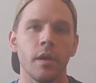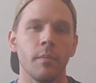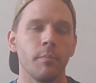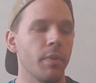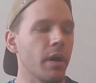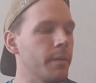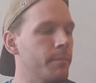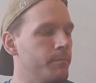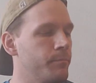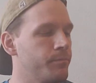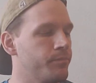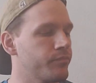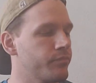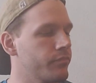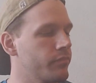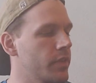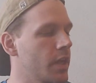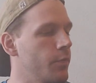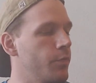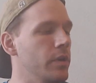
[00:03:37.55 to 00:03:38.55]
But
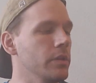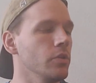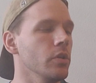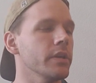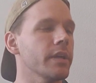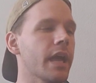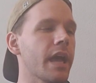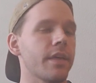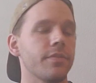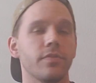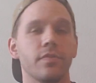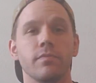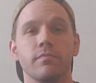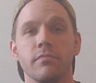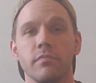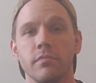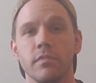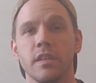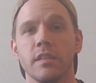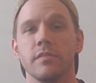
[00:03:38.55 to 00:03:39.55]
if we look at
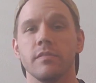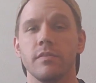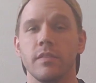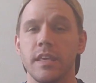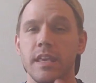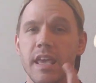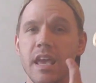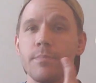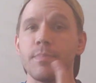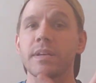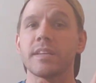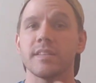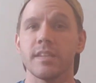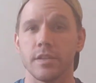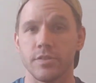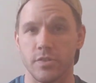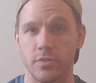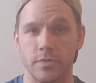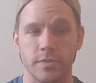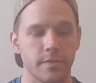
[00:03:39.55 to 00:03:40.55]
the hip
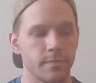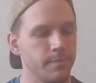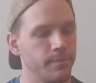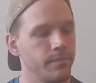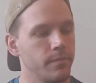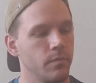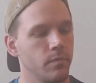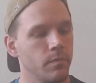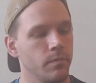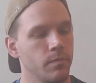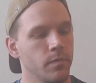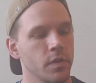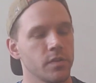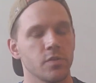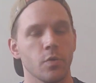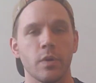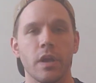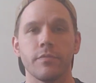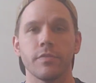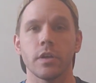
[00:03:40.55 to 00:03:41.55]
extensors, so
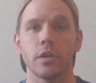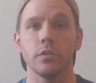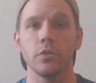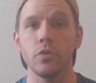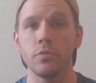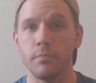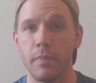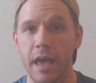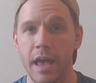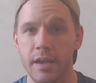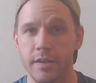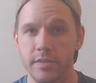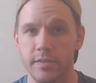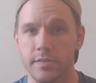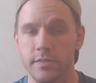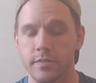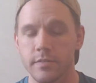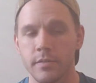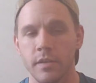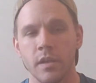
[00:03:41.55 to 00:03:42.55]
we have the glute
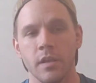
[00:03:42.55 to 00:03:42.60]
max,